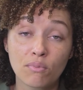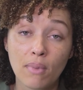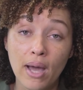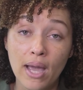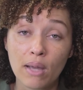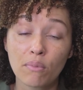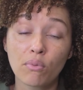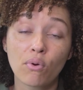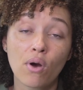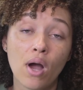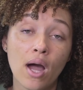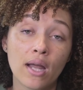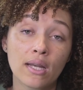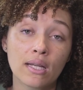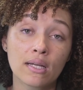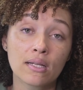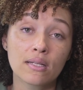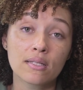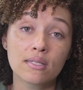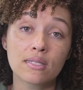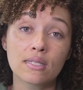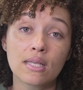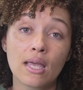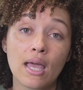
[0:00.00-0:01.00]
my
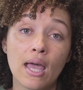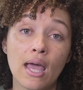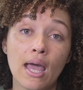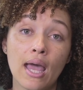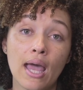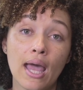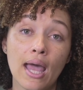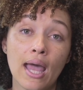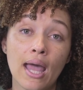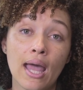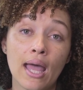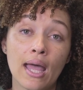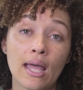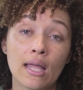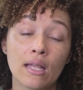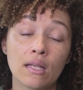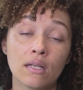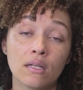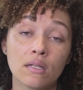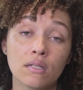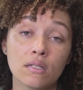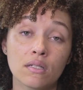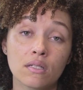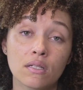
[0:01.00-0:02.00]
products
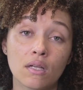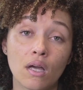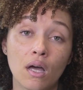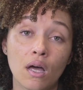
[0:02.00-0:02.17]
and